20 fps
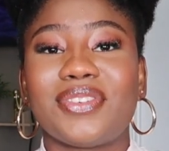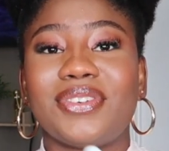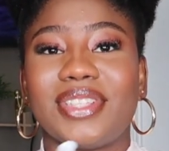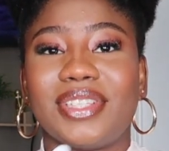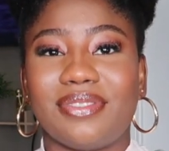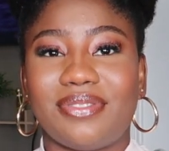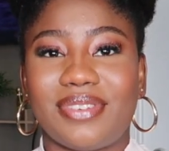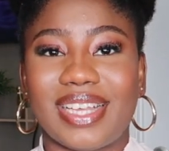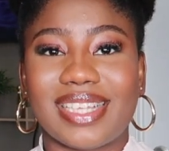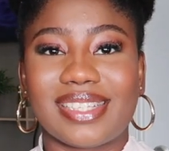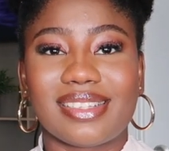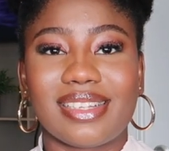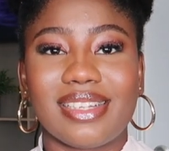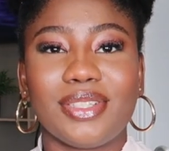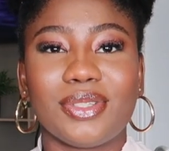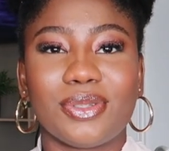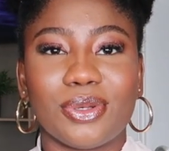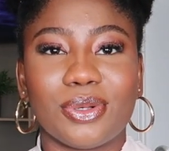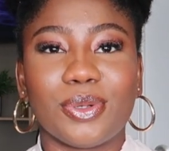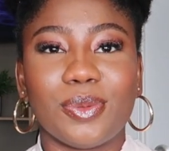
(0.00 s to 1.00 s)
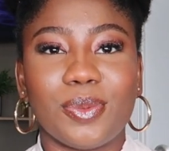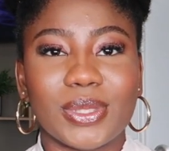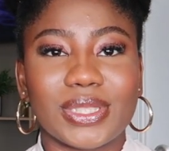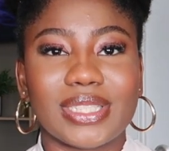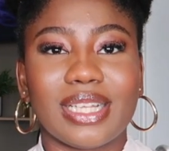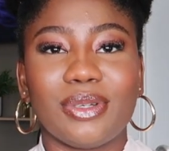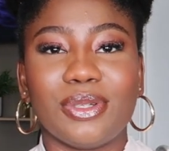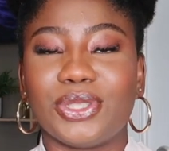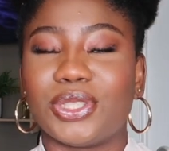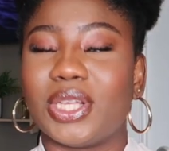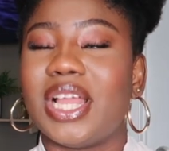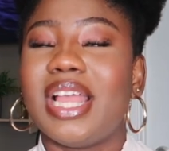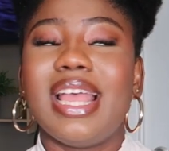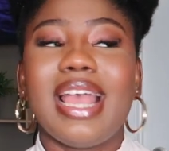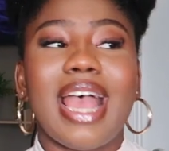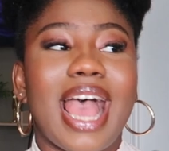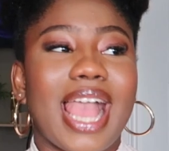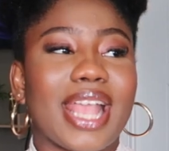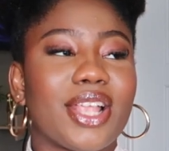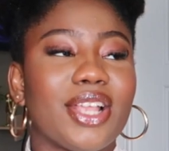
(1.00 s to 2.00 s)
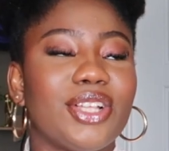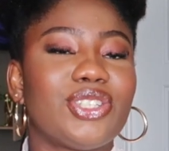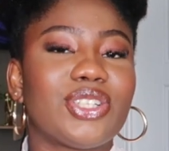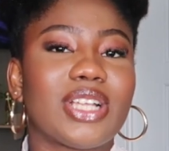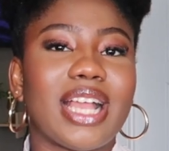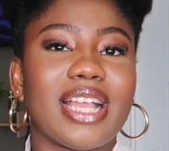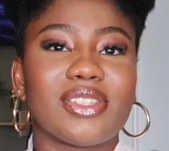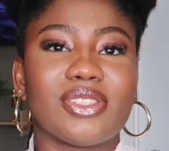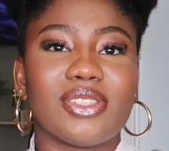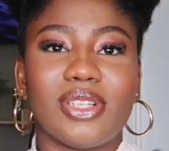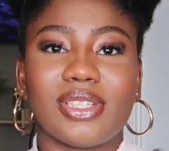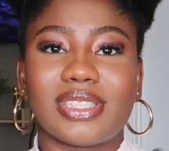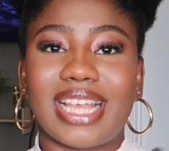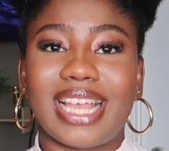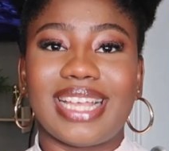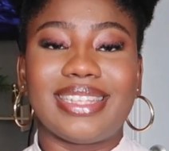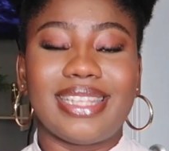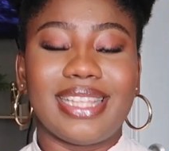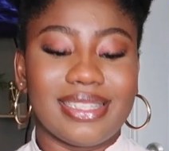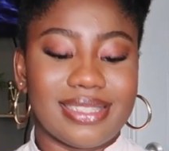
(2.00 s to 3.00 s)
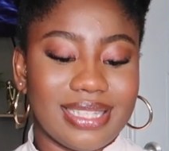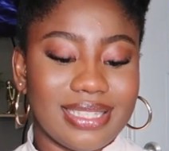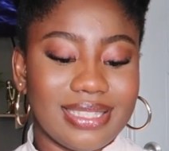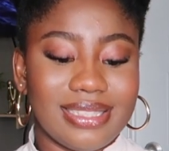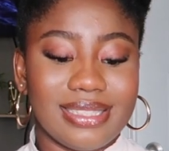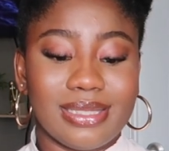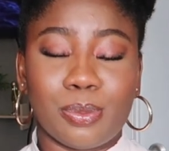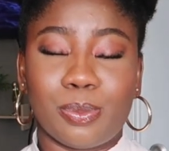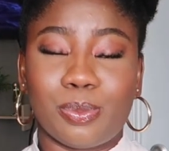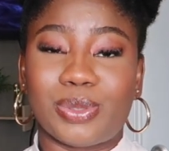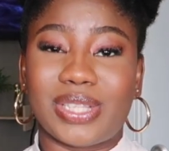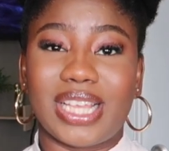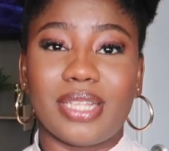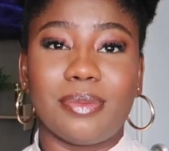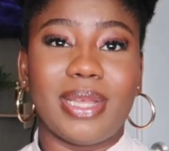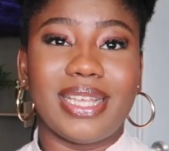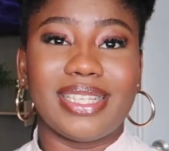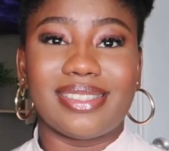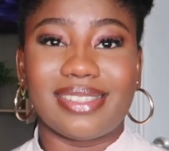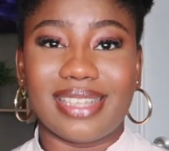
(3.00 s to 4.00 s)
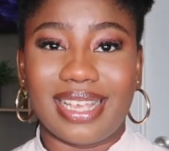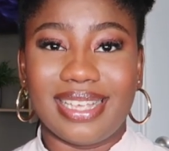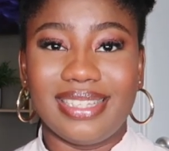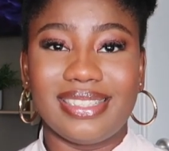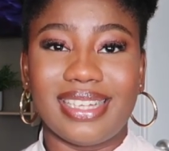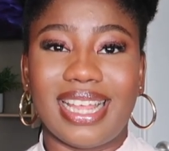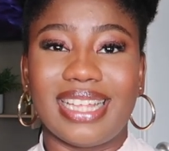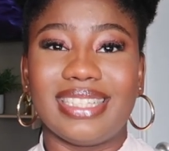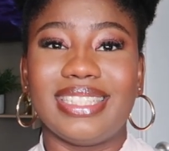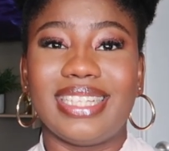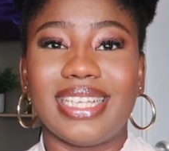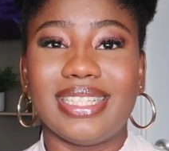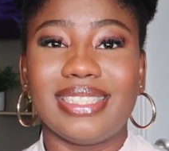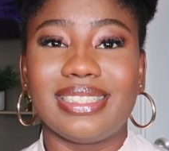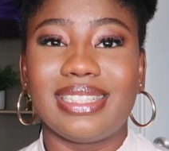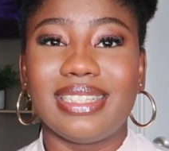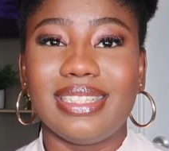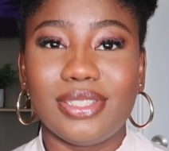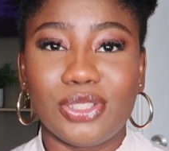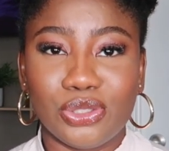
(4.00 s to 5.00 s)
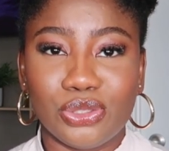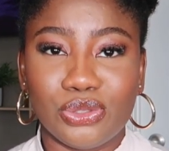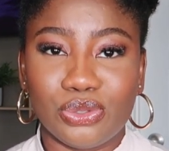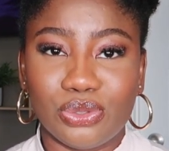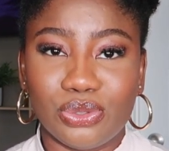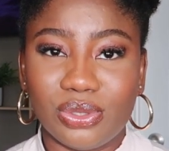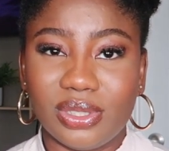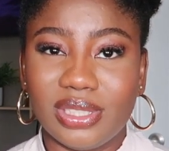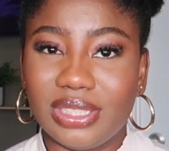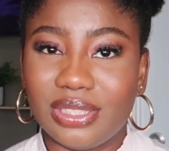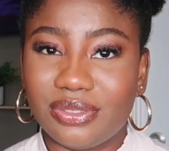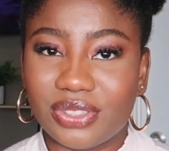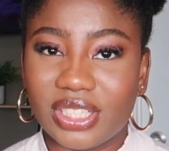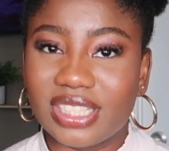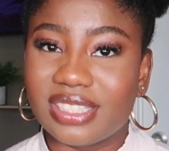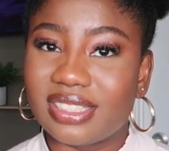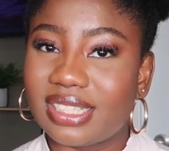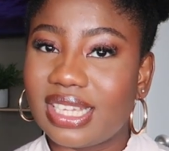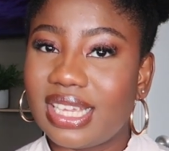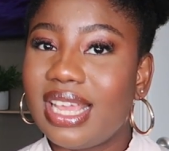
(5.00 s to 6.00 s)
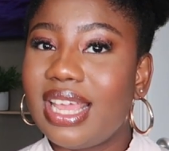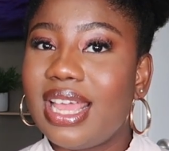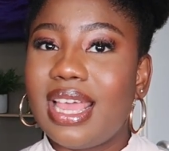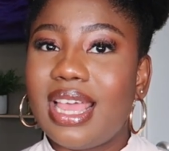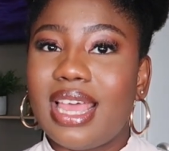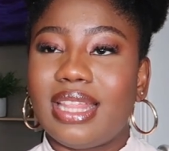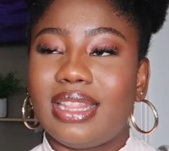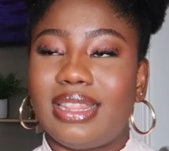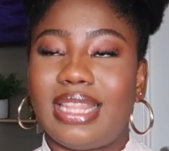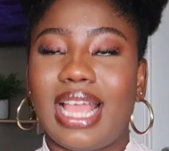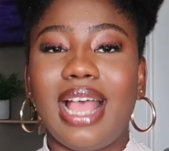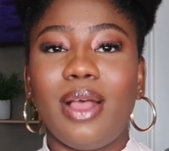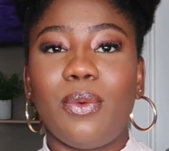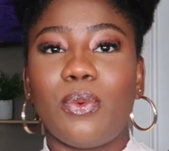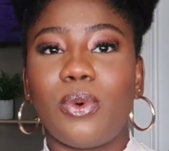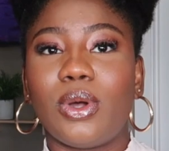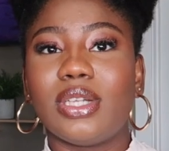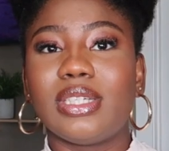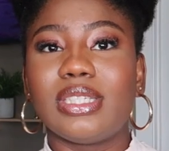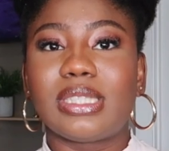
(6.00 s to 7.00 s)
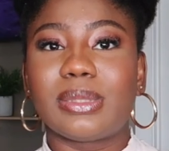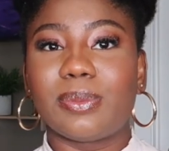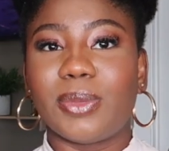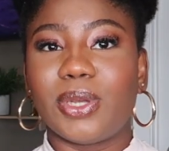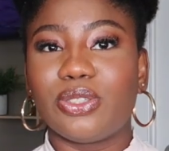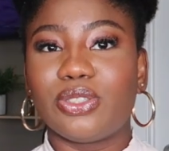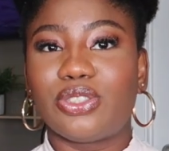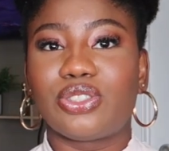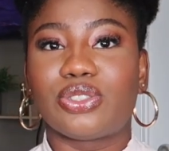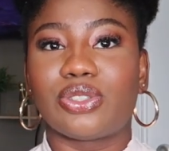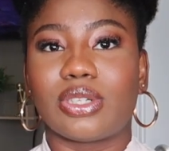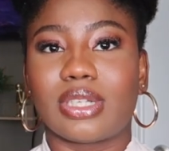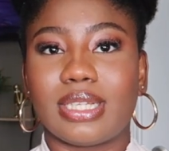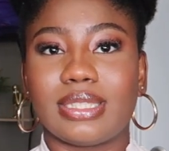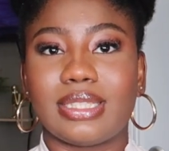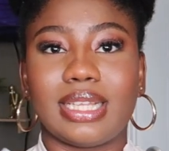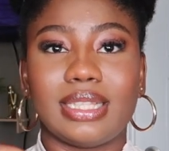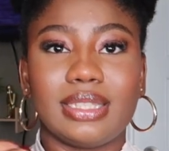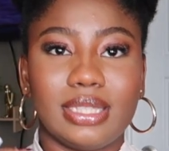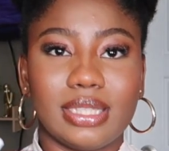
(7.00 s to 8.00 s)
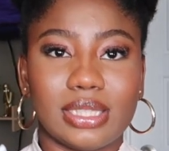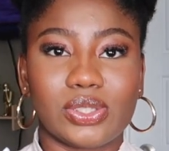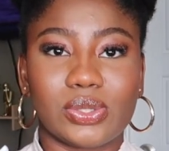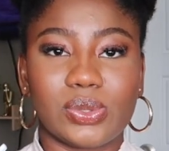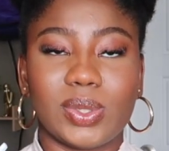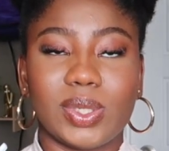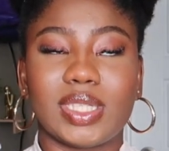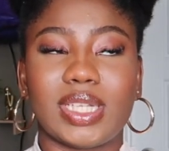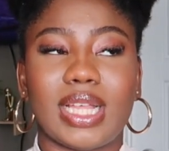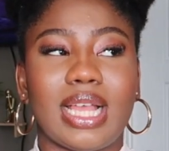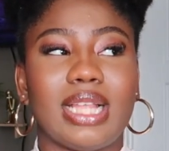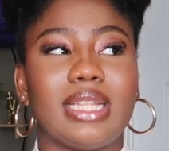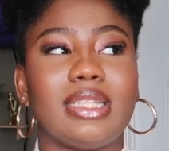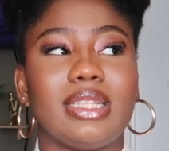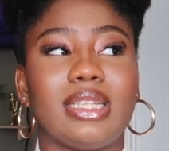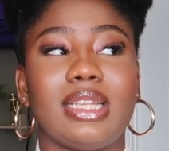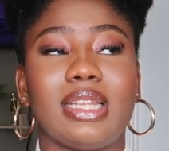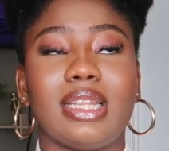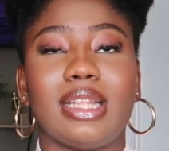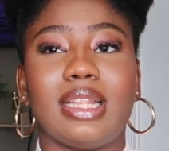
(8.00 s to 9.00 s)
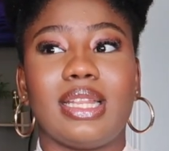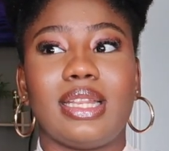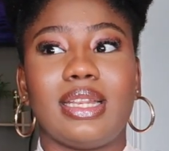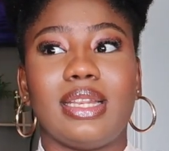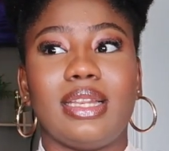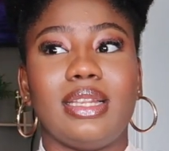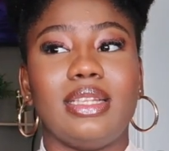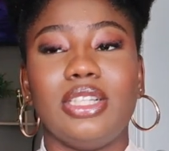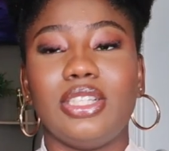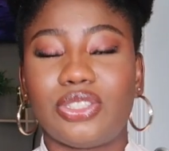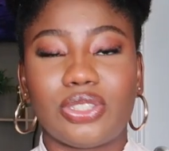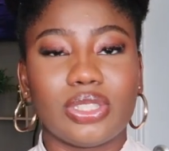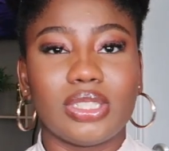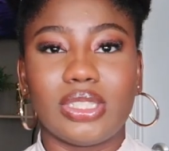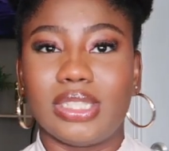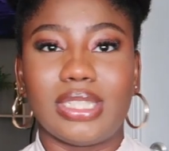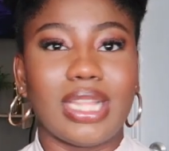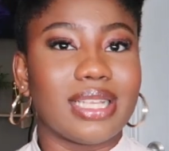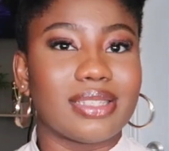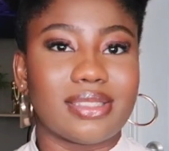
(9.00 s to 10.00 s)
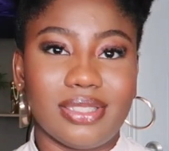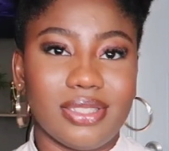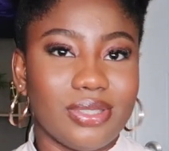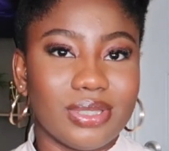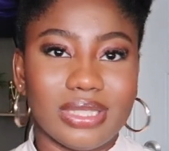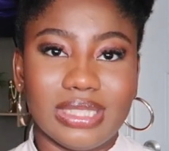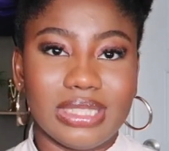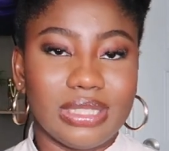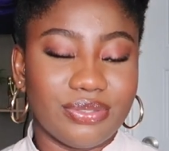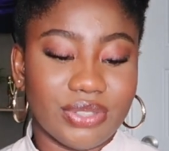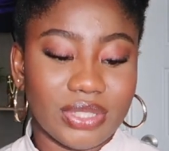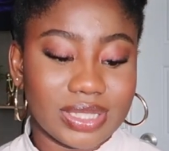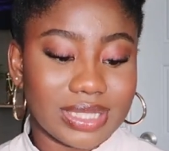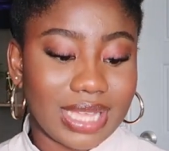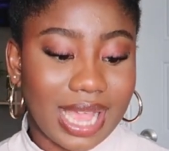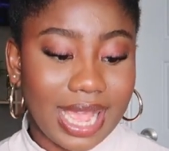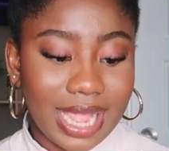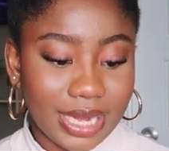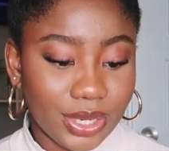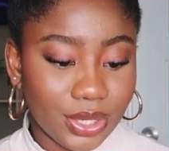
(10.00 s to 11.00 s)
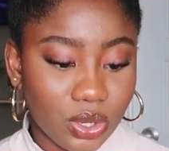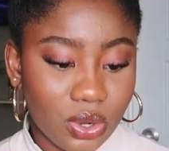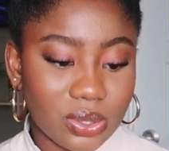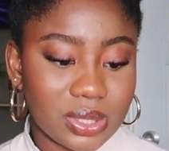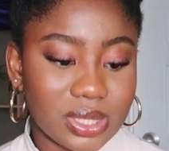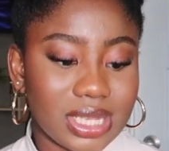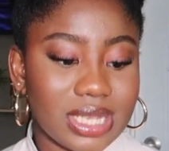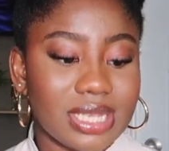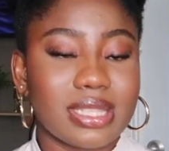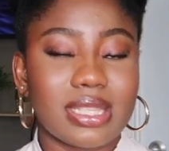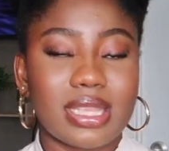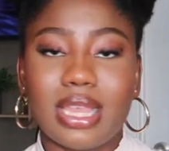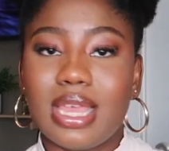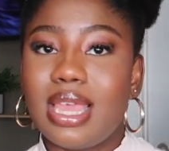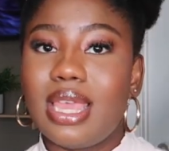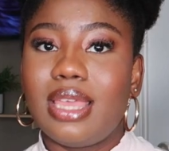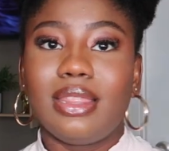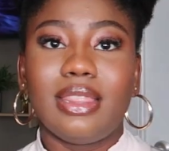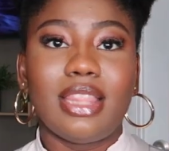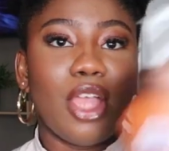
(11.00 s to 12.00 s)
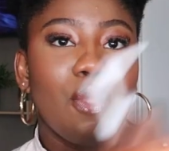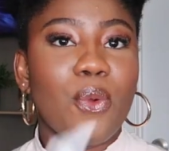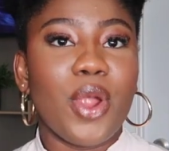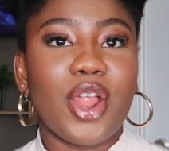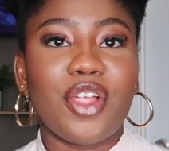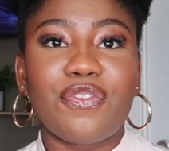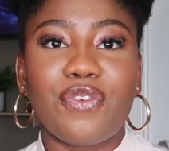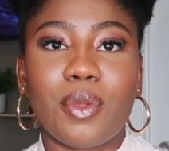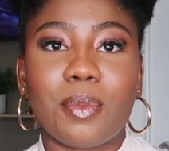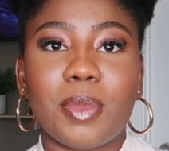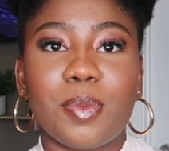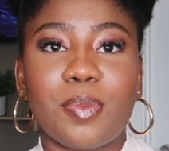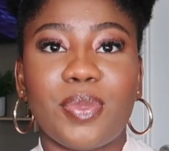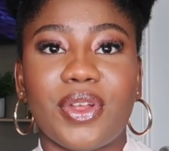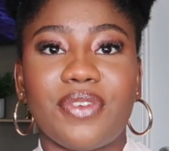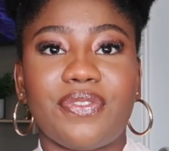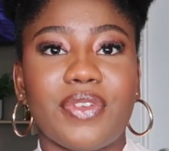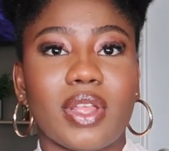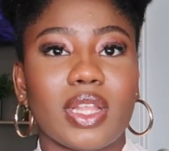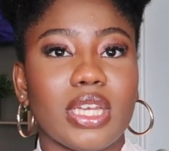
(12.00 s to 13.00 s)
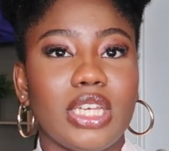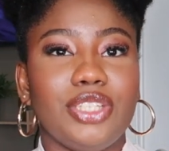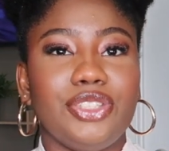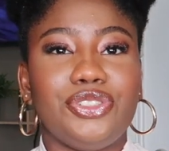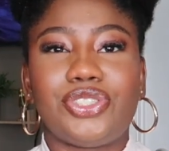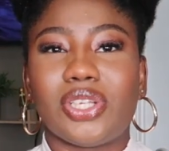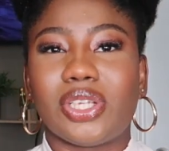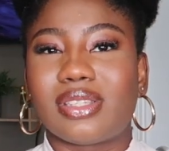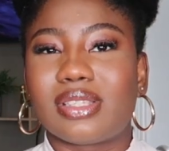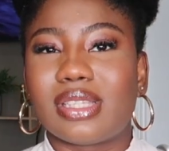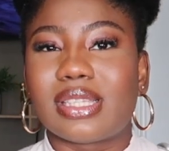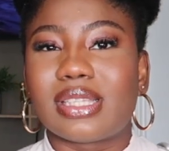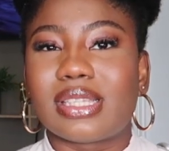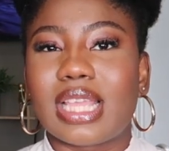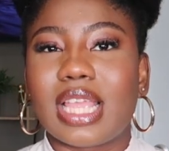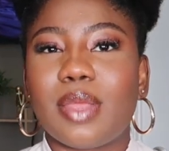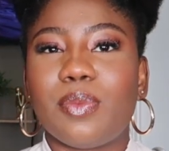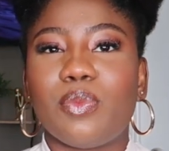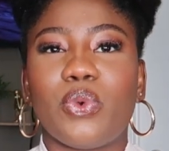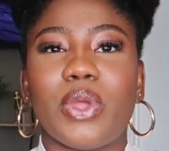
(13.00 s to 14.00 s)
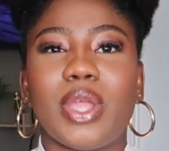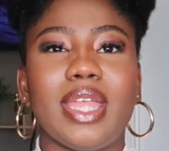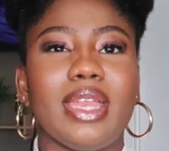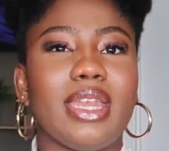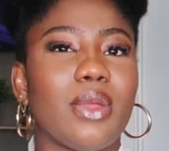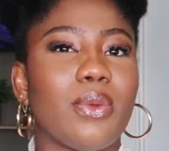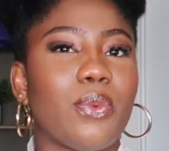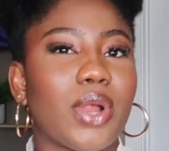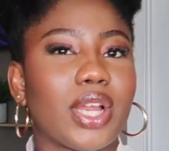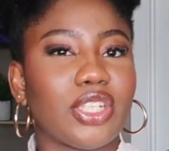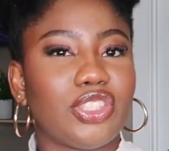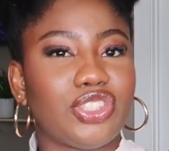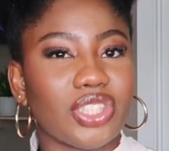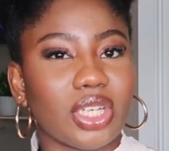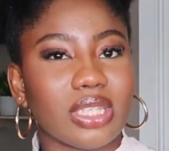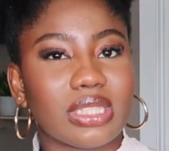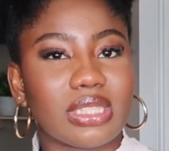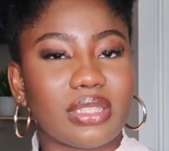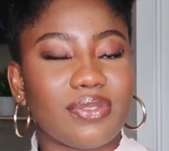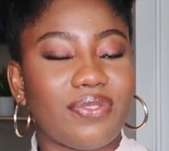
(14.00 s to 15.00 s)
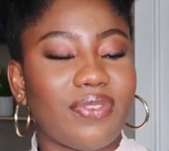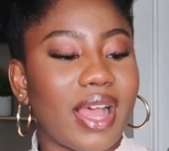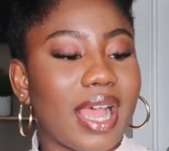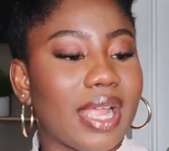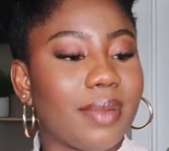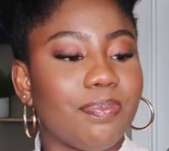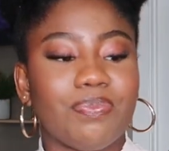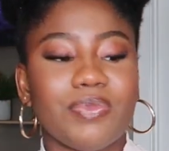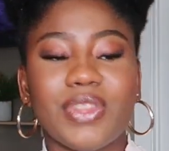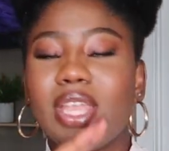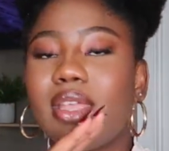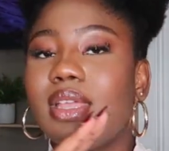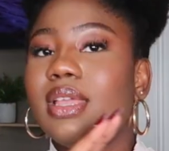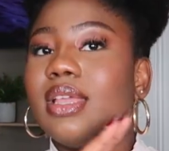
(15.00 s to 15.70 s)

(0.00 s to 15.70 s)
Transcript: for the Vaseline cocoa butter lotion. I kid you guys not, I tested this side by side and there is little to no difference. That one smells stronger than this one, and literally that's the only difference I noticed. They work for me perfectly just the same way. They work just fine.